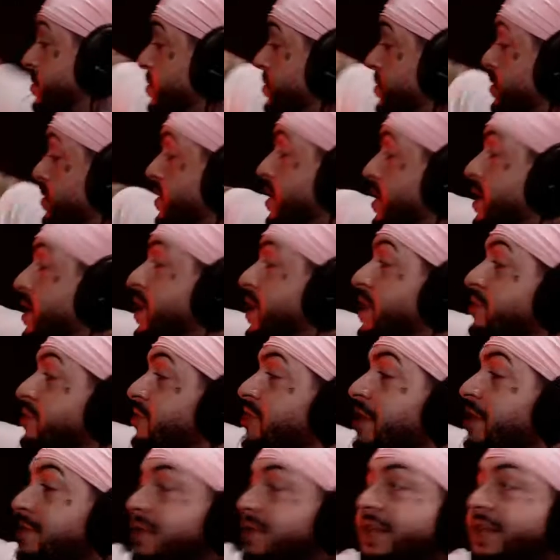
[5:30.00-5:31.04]
Can I
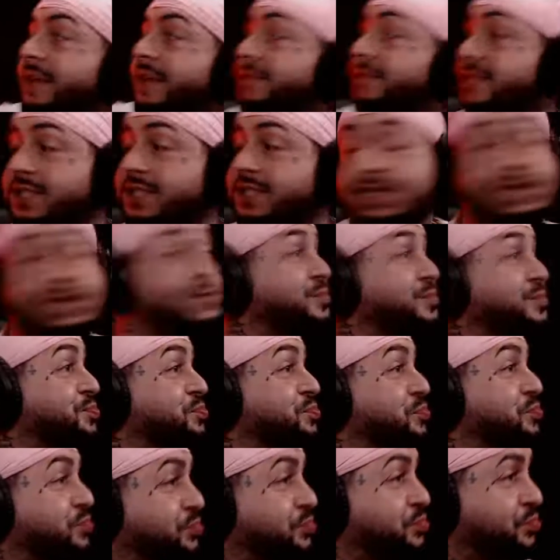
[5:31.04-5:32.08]
drop a slot machine?
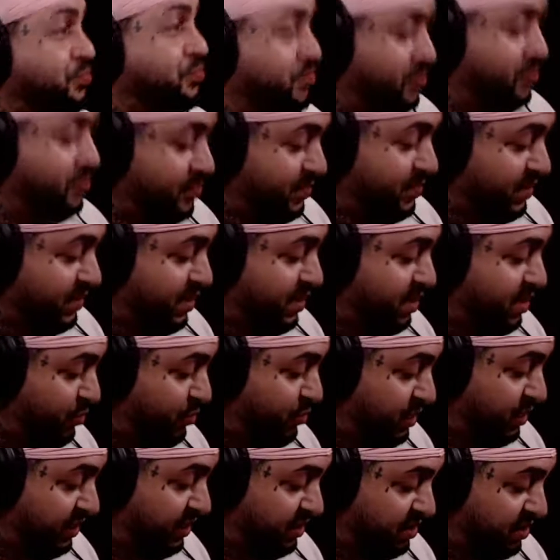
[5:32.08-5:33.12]
And then we'll
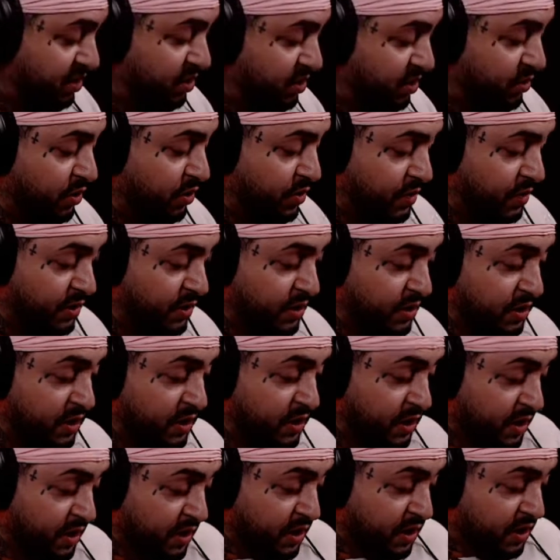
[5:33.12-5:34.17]
get this show going.
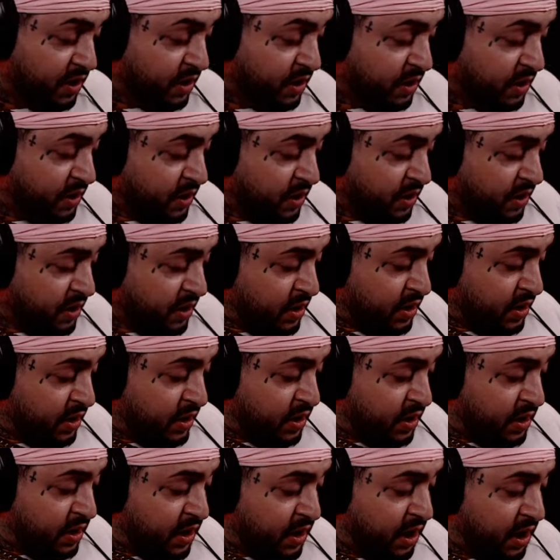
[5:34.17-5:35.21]

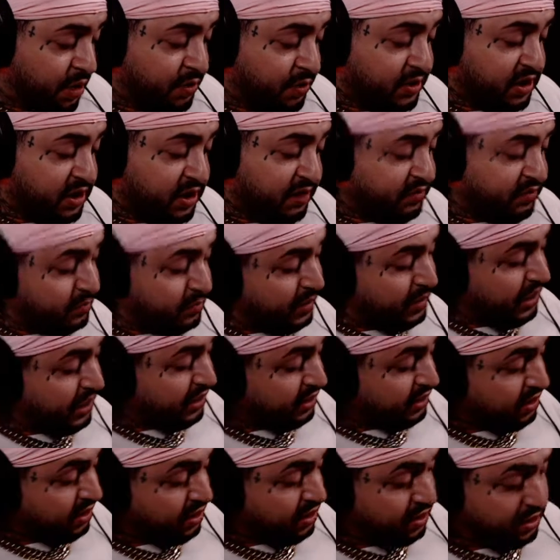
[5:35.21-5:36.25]
How is
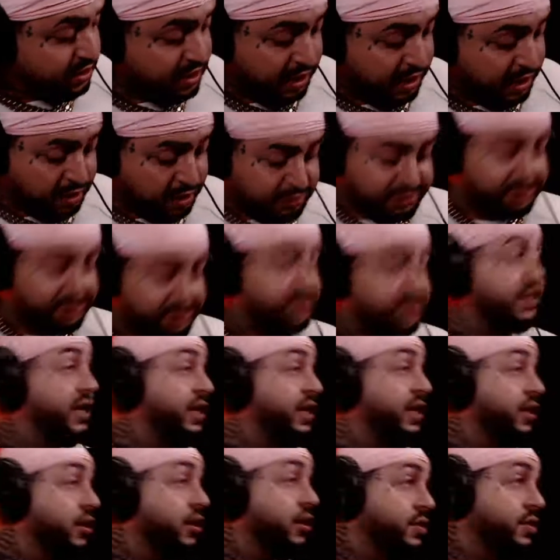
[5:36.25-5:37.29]
everybody? How is your day
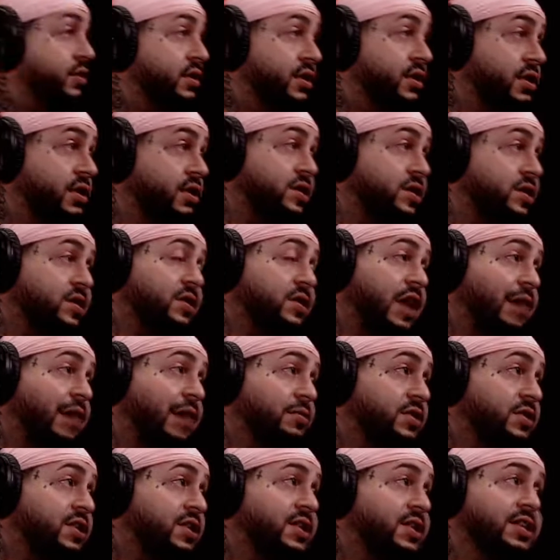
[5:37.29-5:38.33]
going? Slot
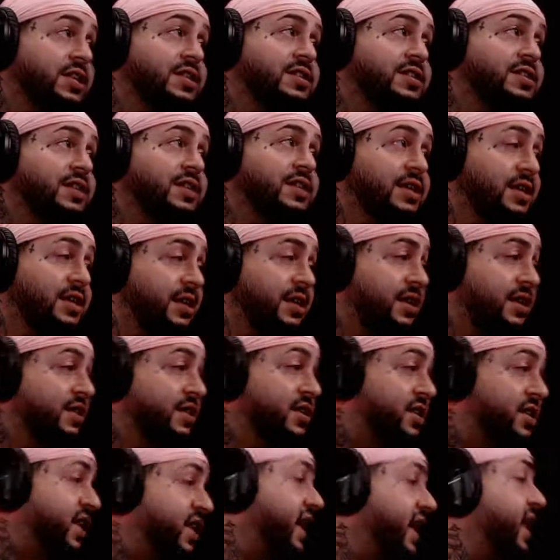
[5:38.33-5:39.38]
machines in the
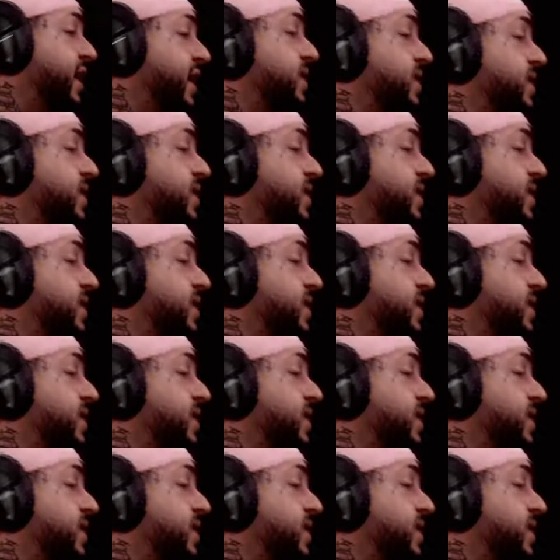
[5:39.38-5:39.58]
chat.